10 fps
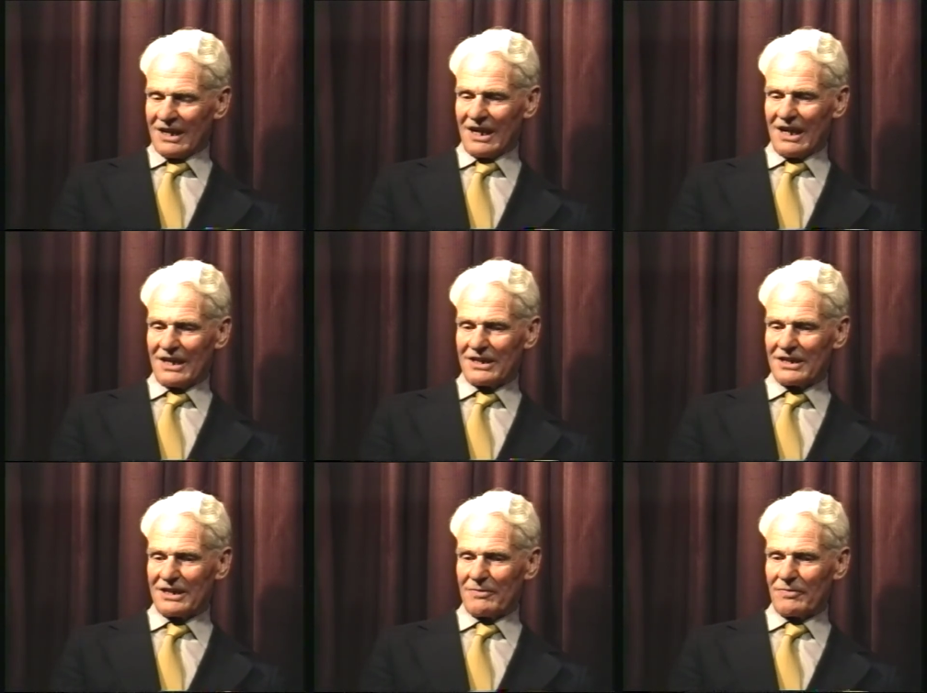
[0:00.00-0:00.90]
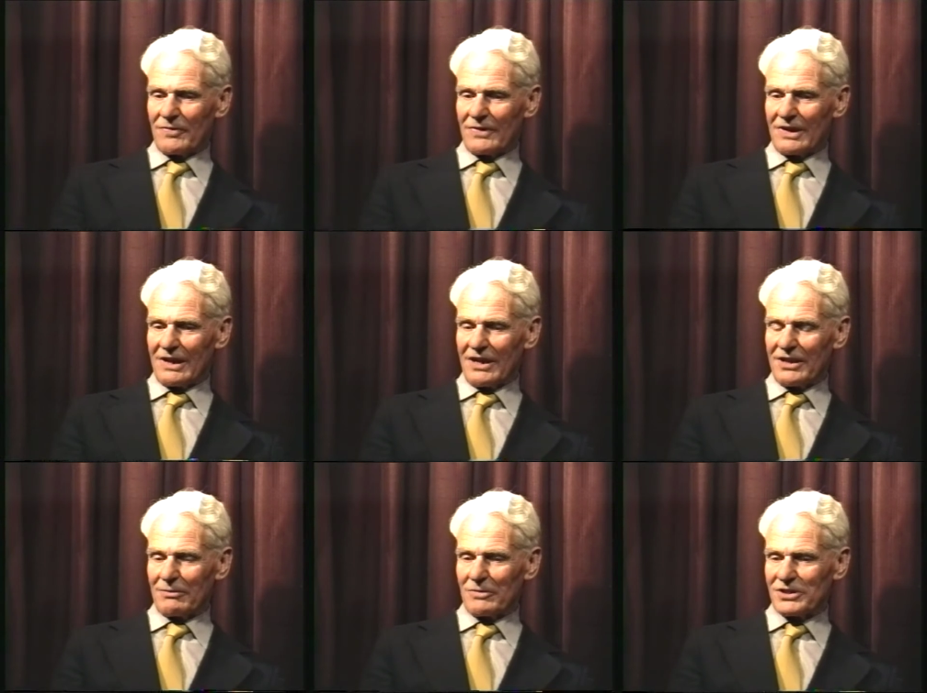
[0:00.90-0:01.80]
And um, I
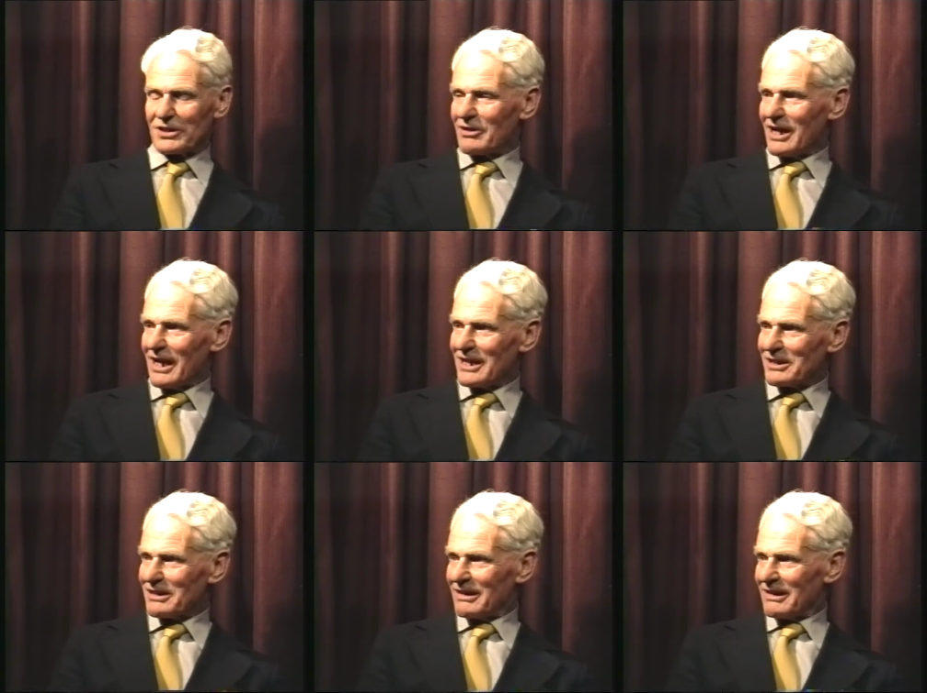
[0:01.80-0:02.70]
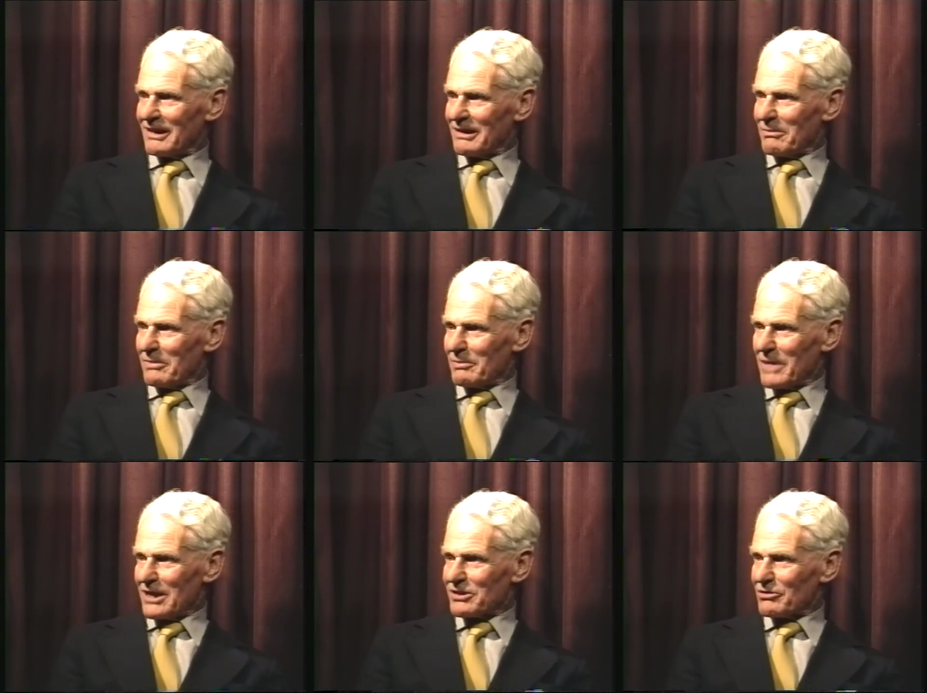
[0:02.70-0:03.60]
think Mr. Gray has a
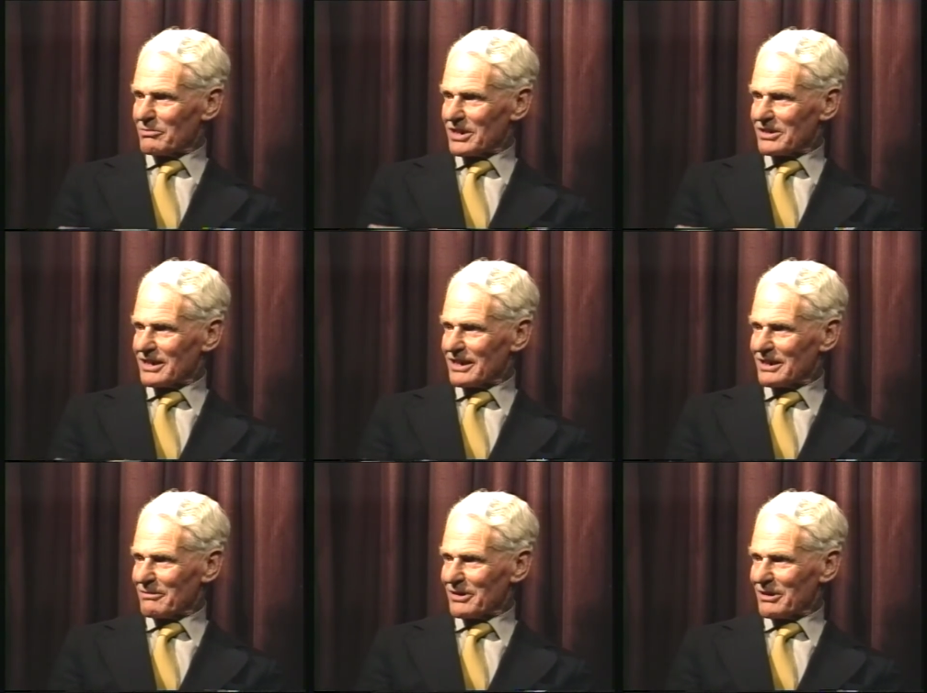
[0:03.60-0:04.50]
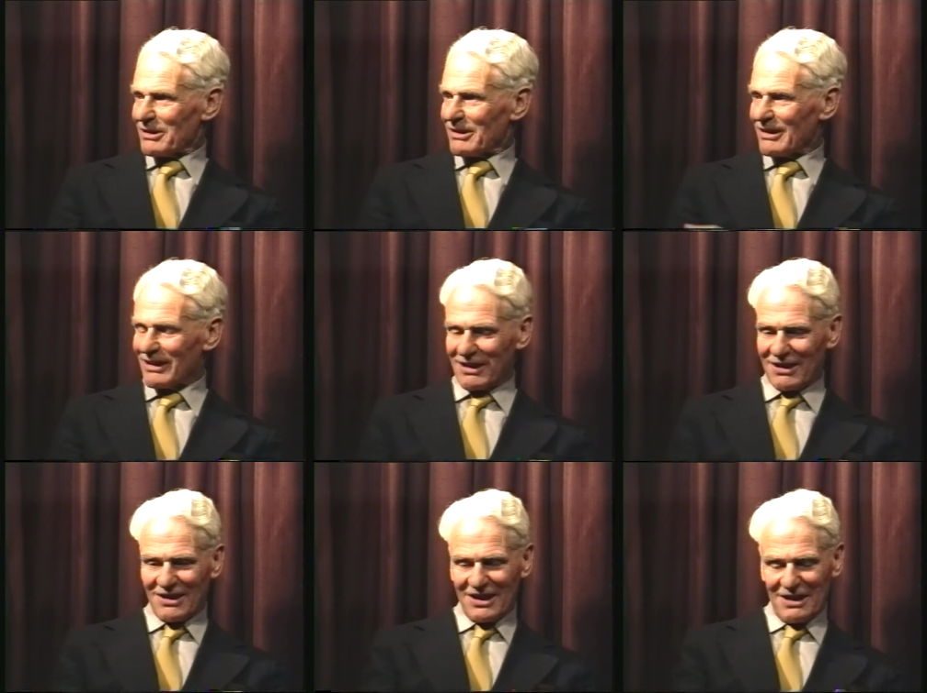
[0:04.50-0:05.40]
maths room, doesn't he? Somewhere the room, there, yes.
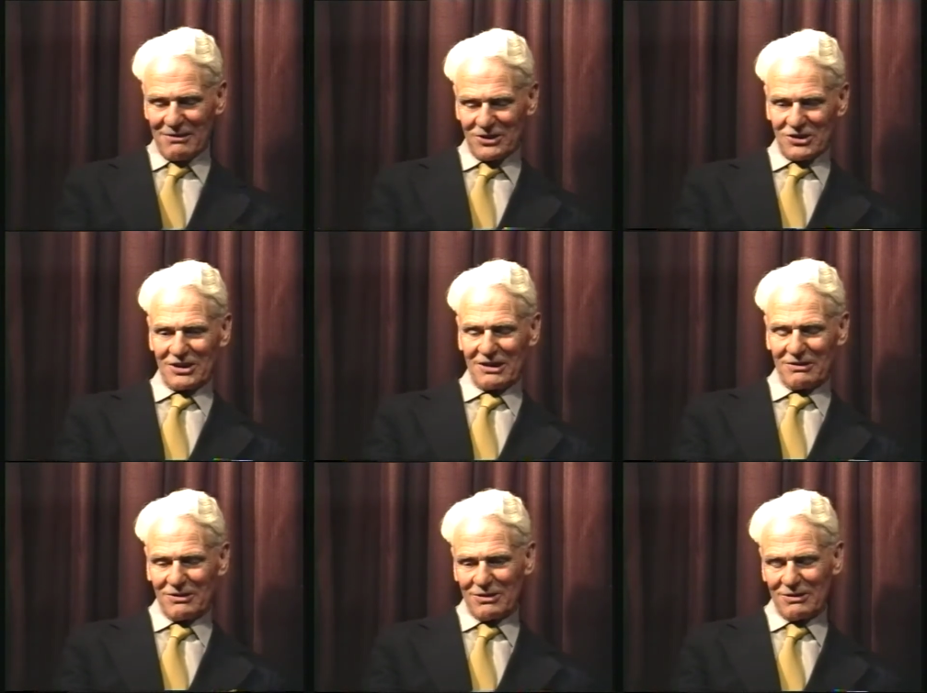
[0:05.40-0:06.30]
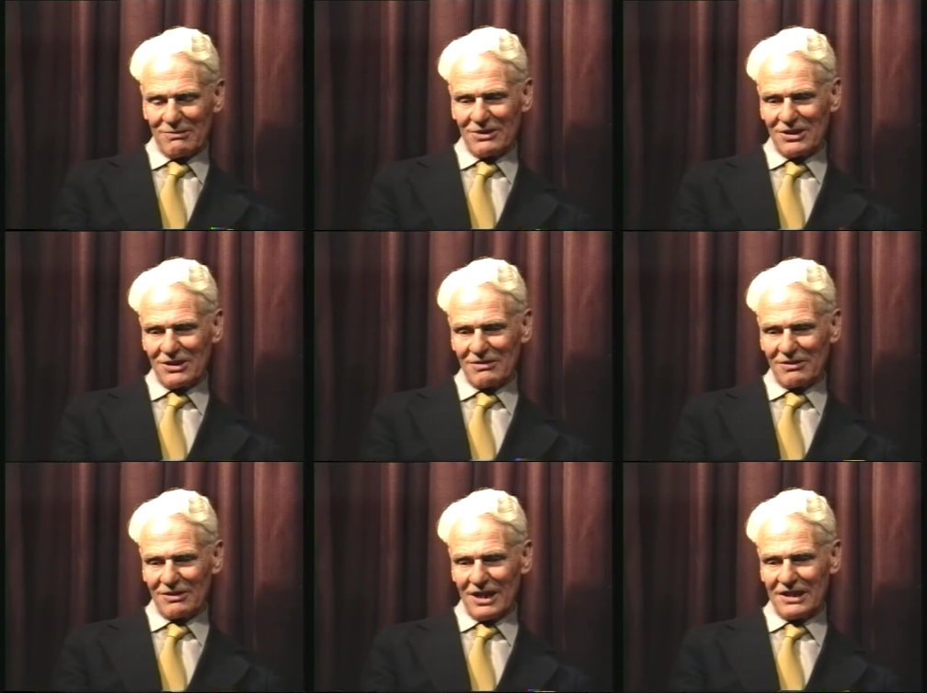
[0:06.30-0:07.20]
Uh, there which, is, which is which is
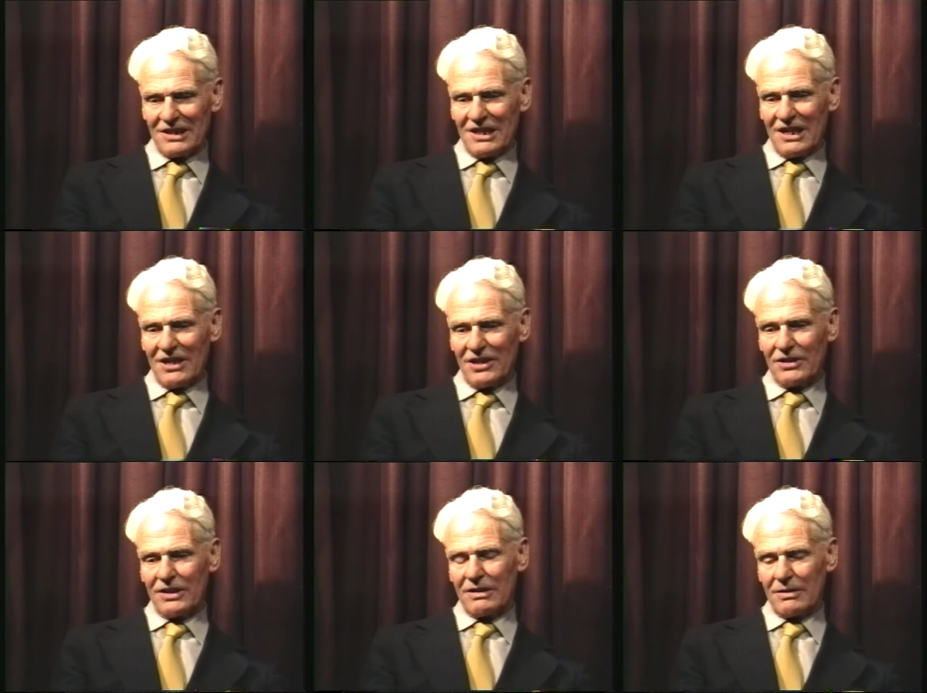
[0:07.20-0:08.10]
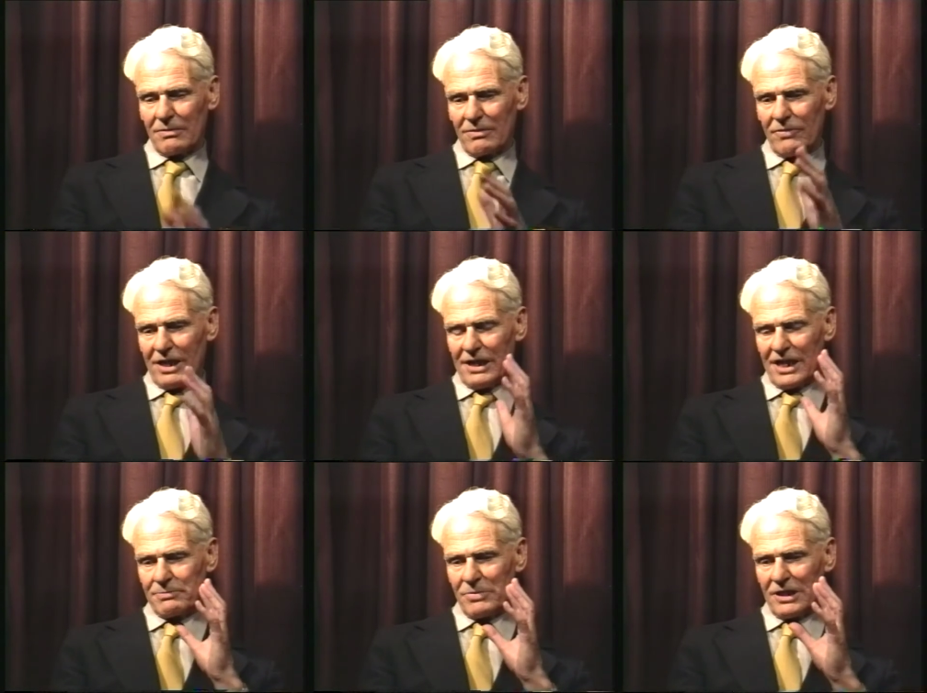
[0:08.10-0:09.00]
great. And then the very
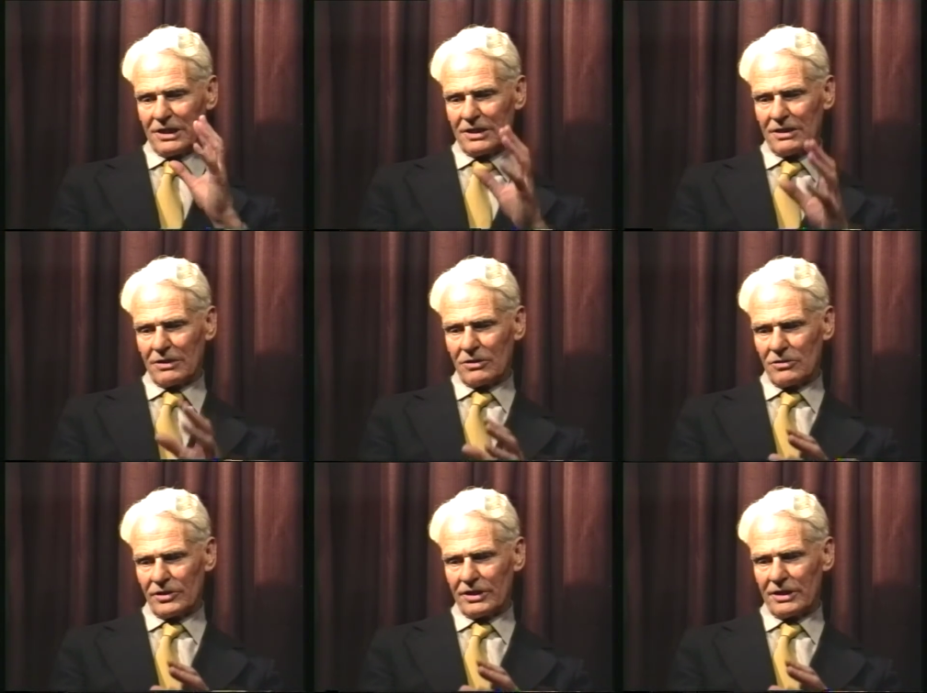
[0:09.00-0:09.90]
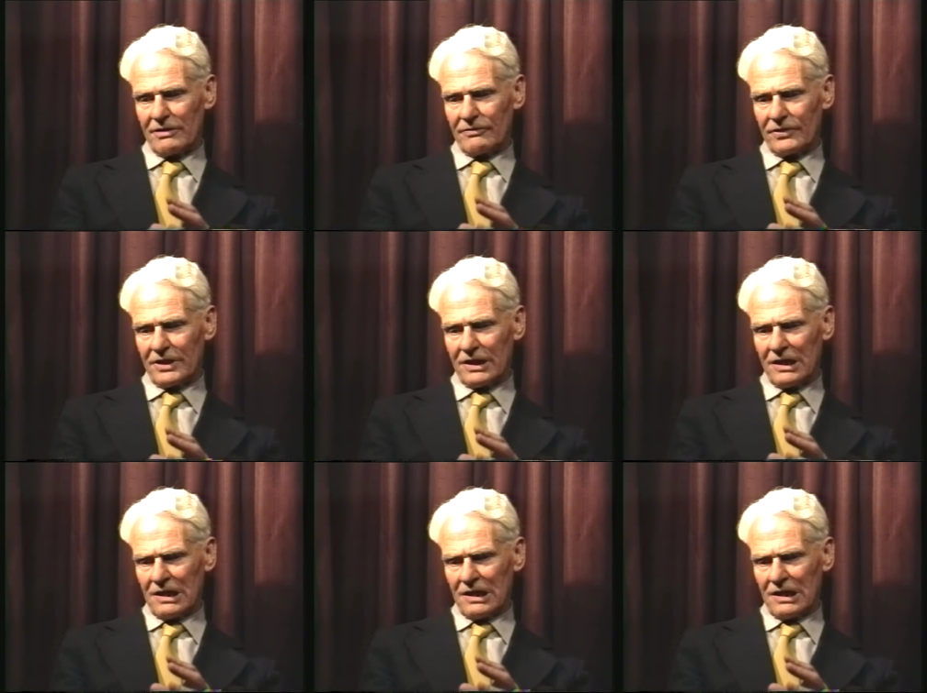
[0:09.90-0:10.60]
nice building in the corner of the